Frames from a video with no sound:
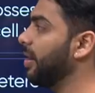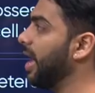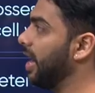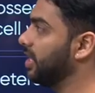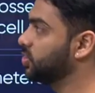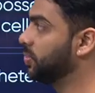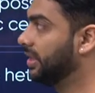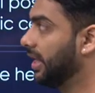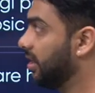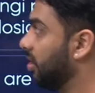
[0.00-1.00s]
by R.H.
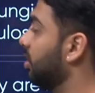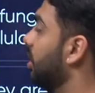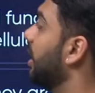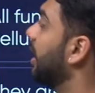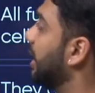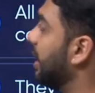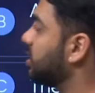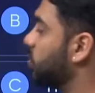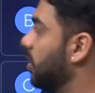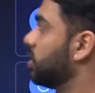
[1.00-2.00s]
Whittaker.
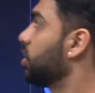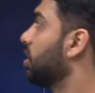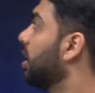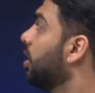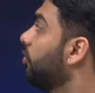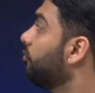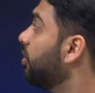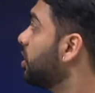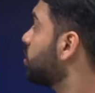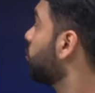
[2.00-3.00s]
Next question.
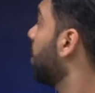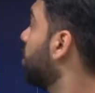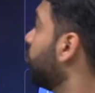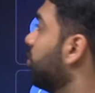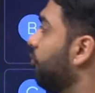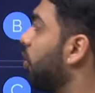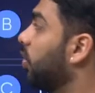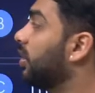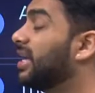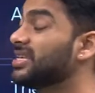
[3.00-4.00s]
Which one of the
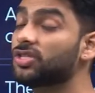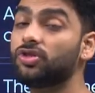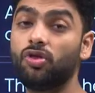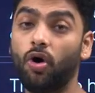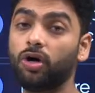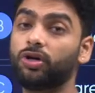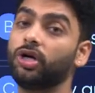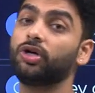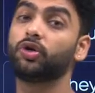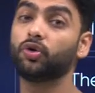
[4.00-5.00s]
following is not
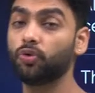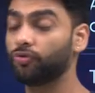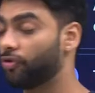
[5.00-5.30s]
true